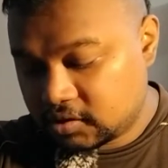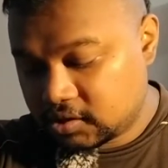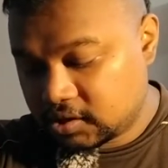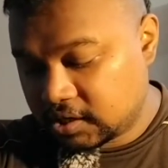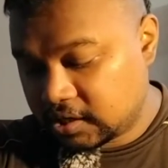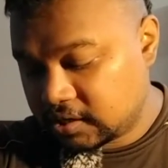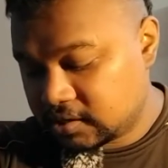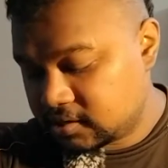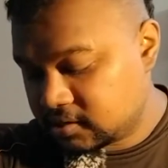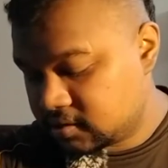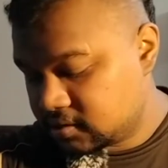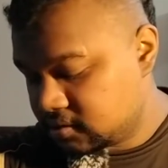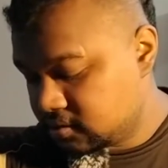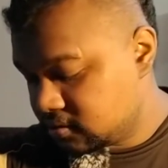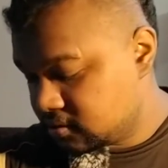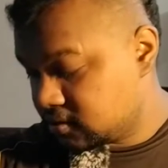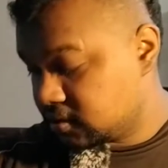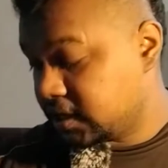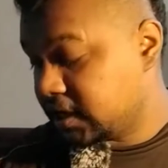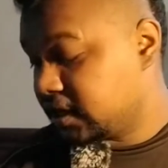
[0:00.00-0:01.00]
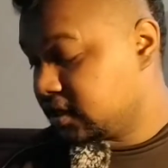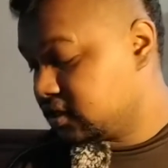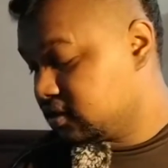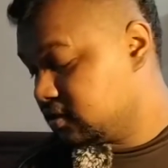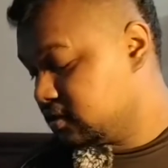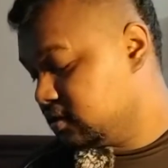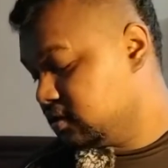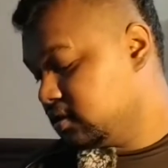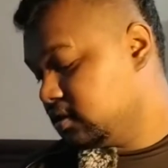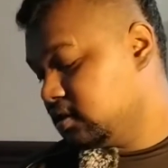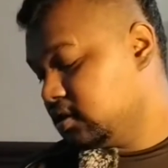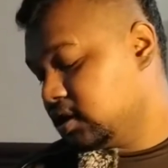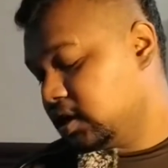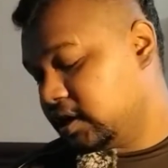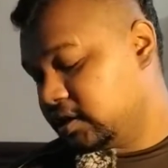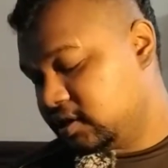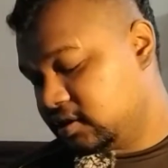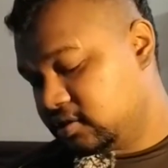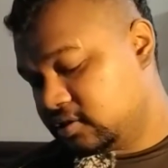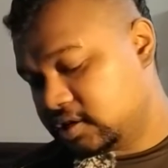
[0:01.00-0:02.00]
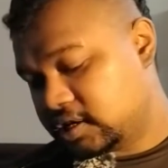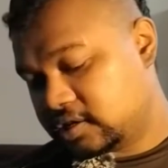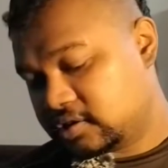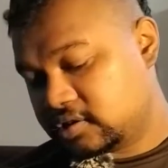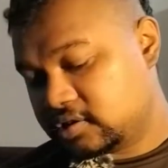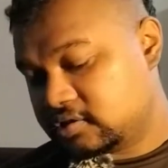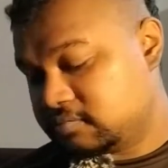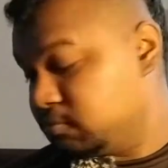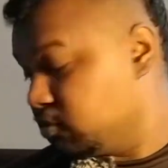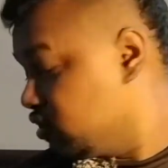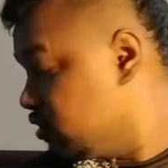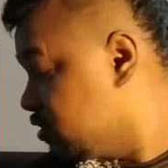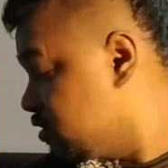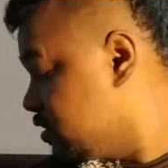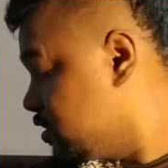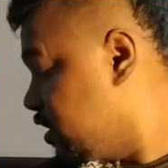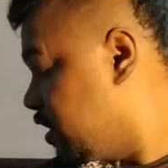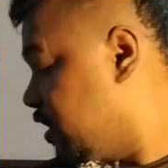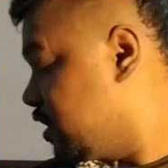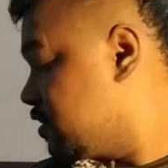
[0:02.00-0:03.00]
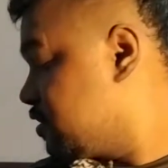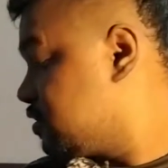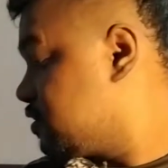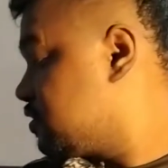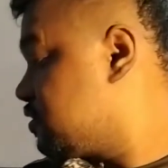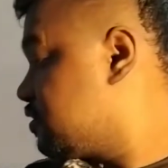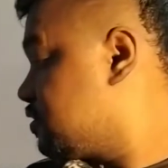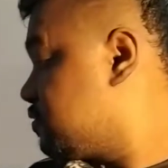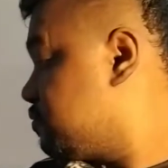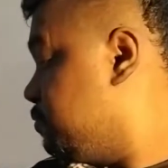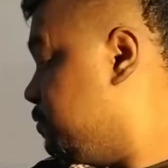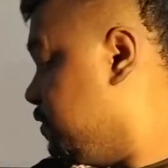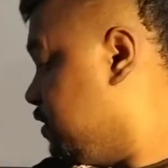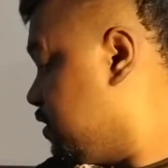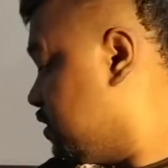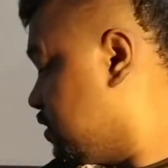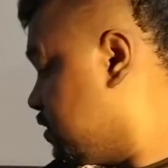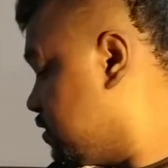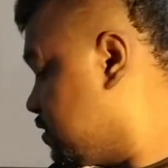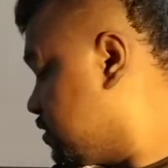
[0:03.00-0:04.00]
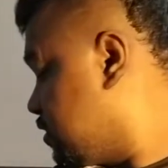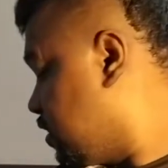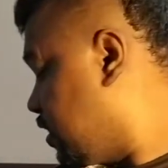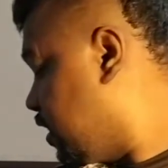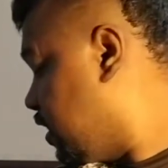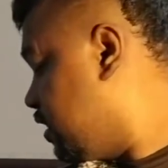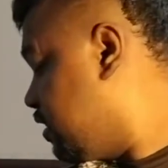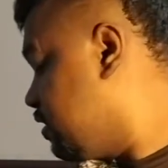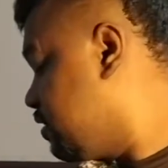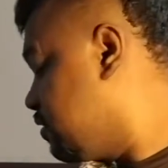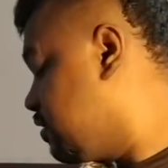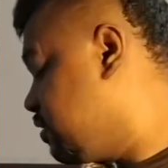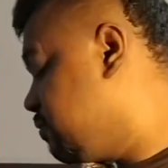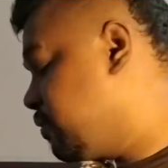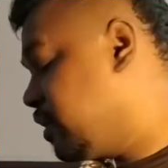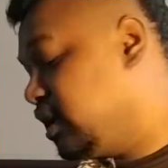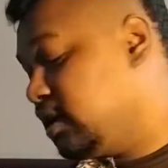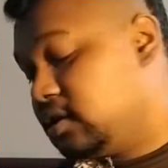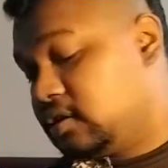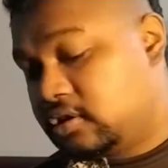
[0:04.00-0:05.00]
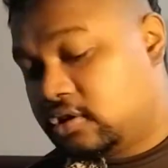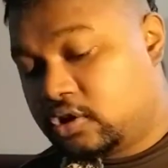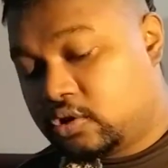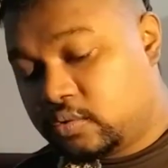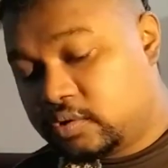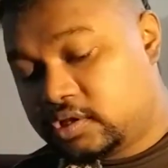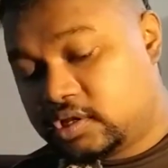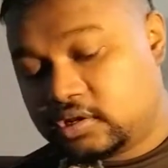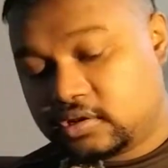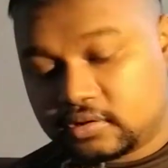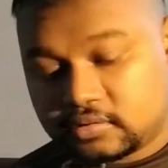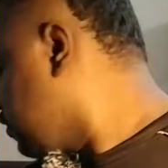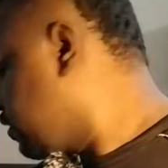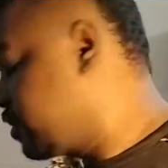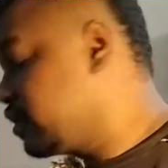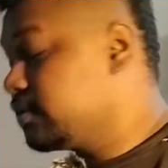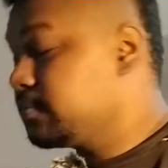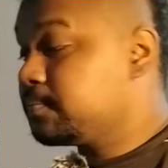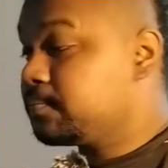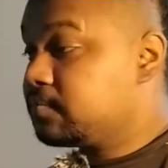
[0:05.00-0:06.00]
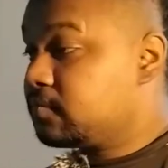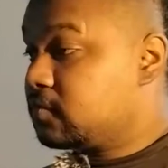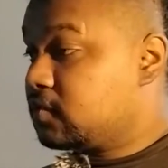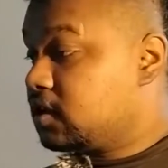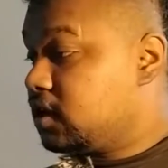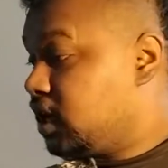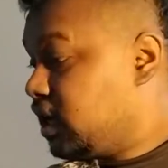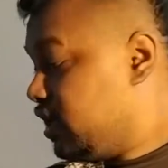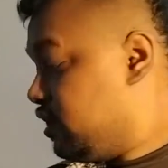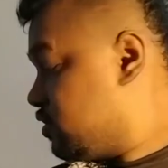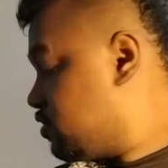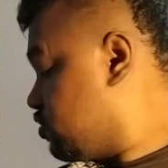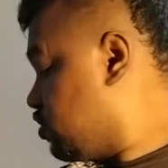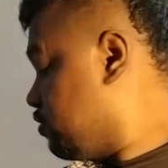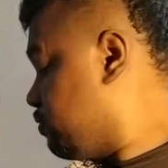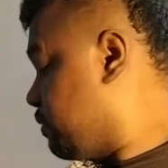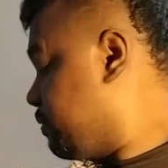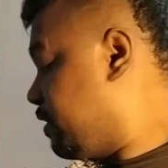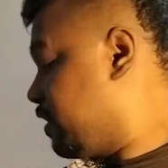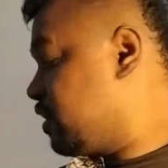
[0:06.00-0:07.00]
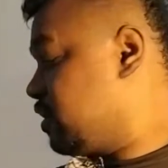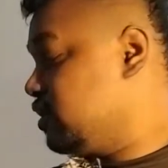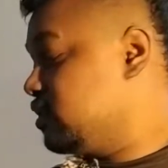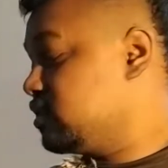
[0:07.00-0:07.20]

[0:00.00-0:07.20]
that's that. I think that is because it has speakers and the mic along with it. Okay, I installed my mic